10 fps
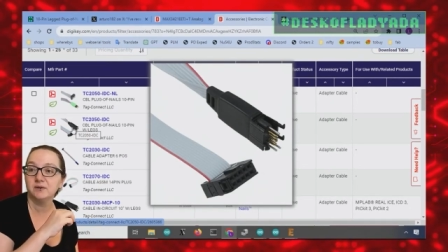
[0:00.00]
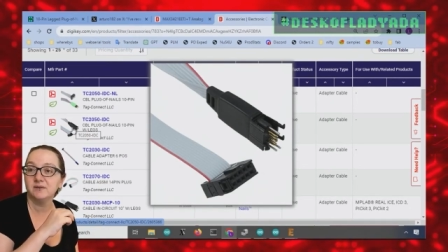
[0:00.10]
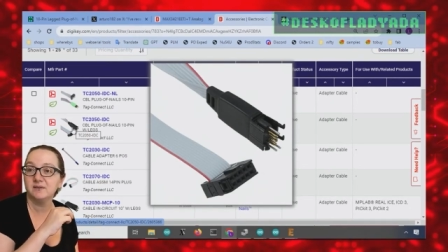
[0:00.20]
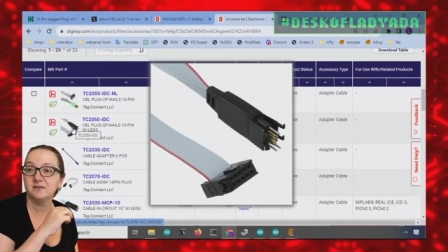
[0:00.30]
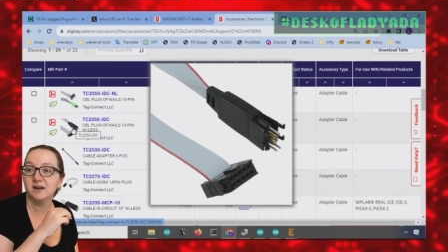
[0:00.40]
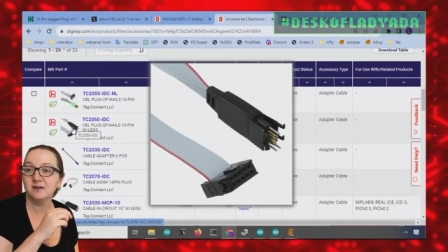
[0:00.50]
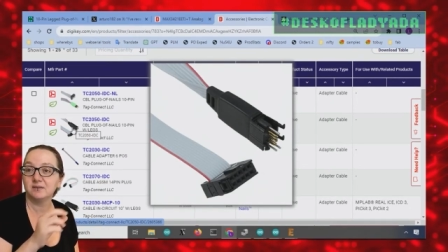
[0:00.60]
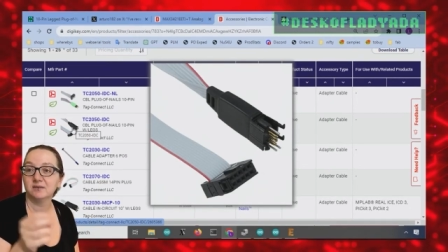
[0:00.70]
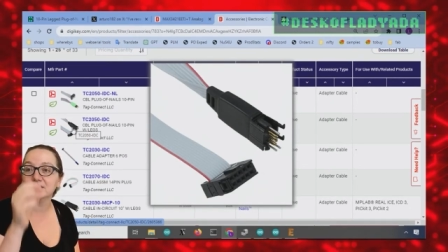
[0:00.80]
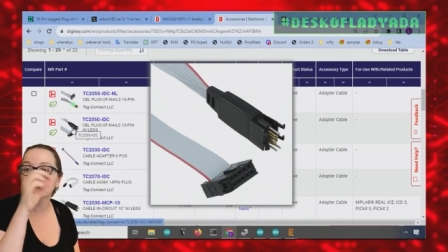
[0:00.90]
into the
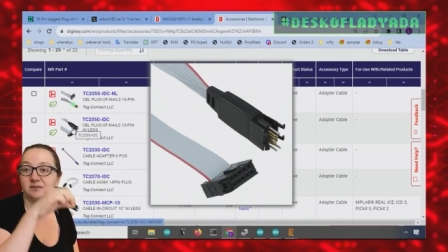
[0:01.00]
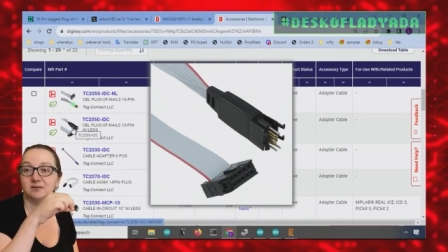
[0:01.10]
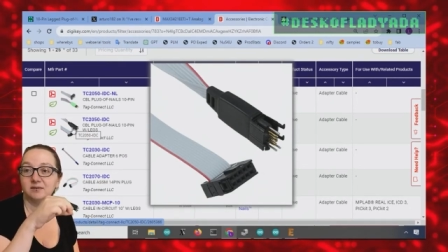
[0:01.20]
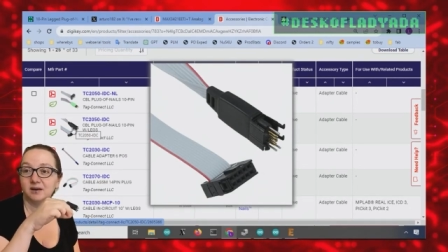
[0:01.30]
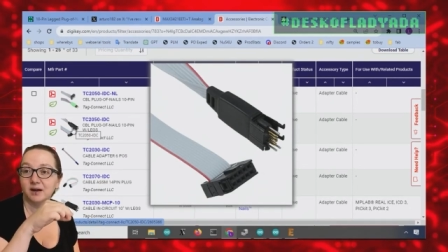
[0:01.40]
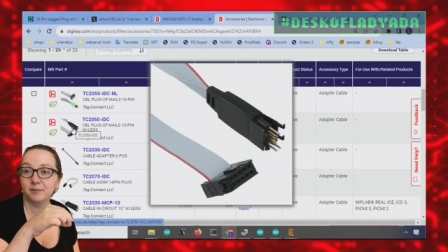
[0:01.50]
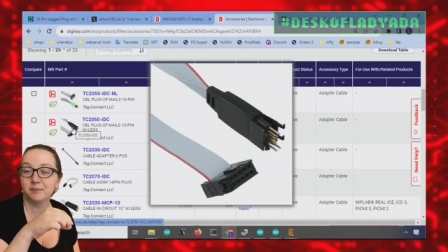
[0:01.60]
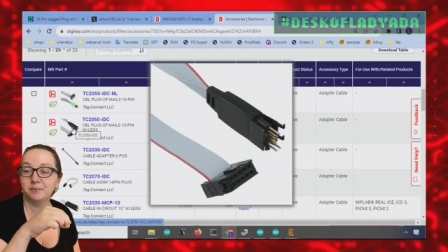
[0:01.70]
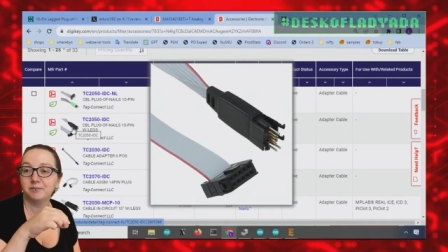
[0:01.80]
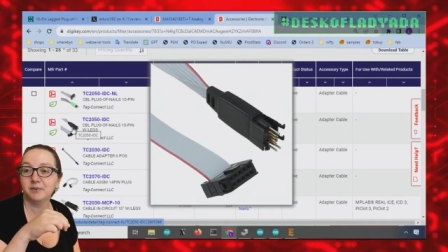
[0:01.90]
standard um,